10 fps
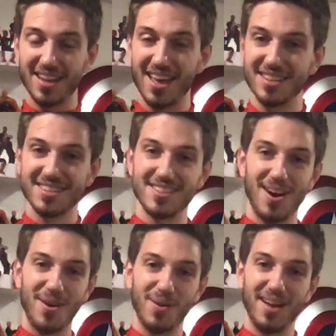And
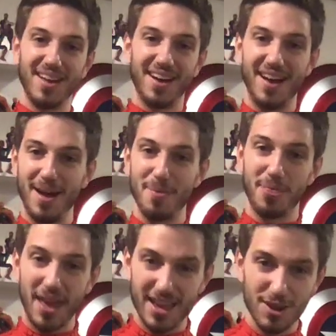so
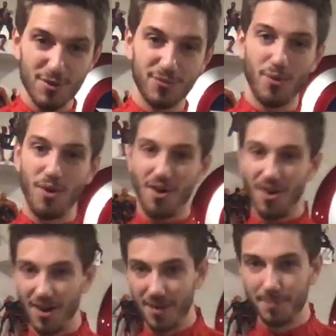thank you
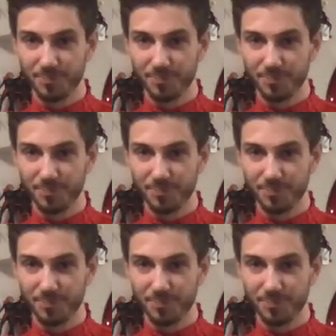for